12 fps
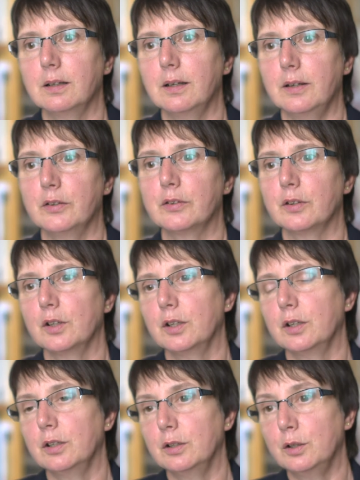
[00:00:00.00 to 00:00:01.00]
is
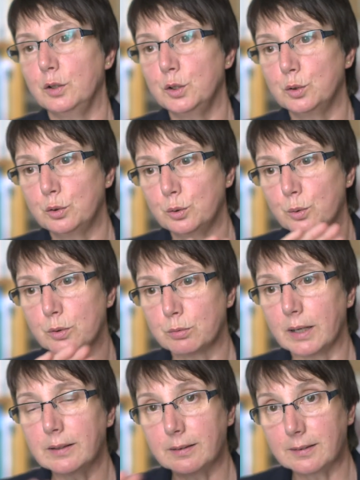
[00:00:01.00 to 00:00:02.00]
that you do the
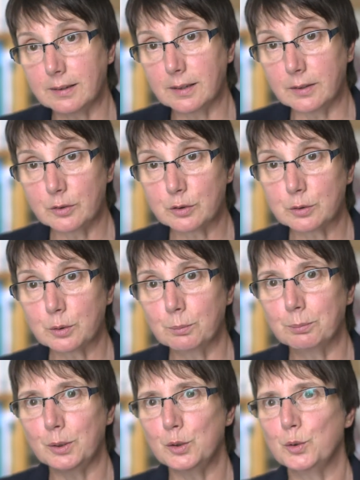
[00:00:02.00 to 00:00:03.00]
right things,
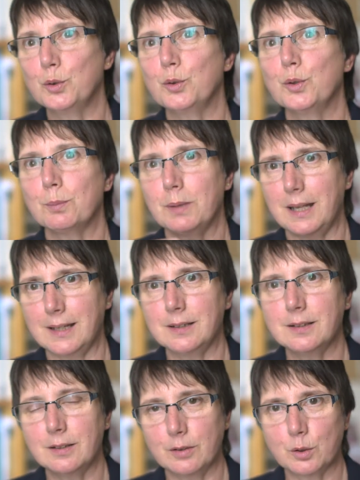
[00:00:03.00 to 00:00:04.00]
but you do them
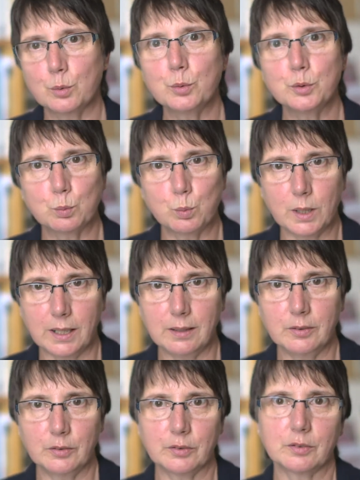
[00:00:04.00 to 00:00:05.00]
in those
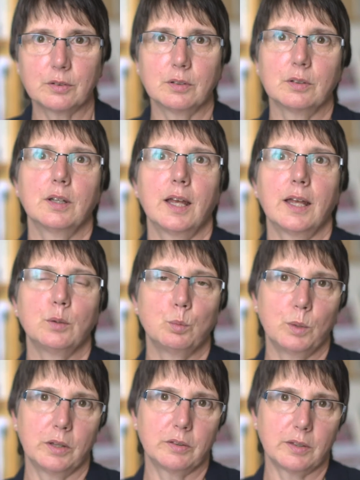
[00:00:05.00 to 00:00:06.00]
ways and
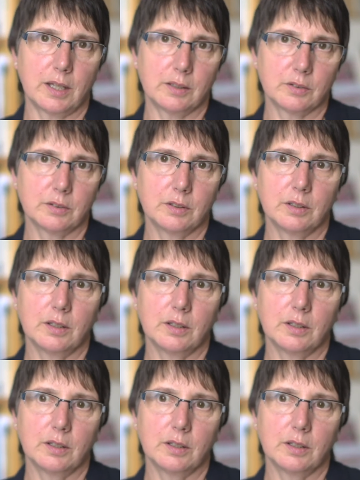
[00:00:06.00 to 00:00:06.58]
with that